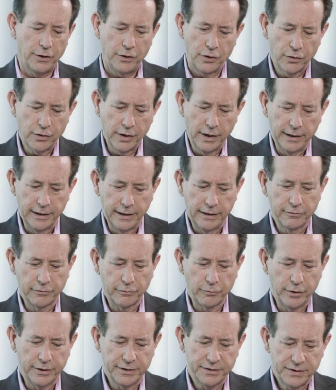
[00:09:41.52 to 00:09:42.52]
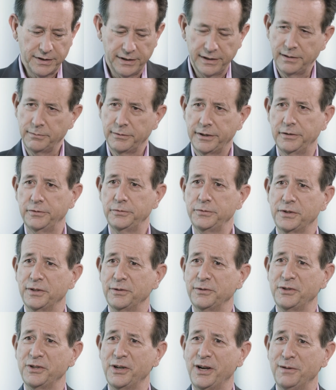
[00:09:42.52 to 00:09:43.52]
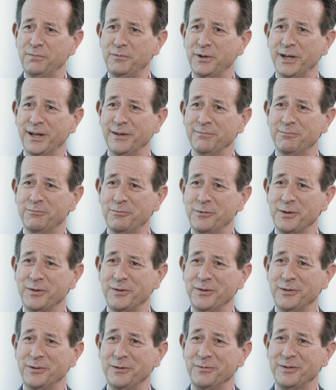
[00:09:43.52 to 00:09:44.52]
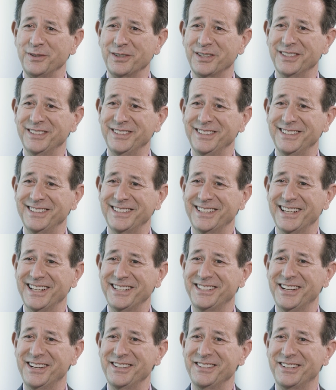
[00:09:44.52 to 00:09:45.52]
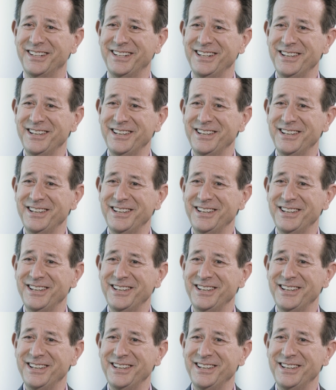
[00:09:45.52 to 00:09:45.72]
Yoca, I never want to see anybody lose their job, but I'm with you. If you can get done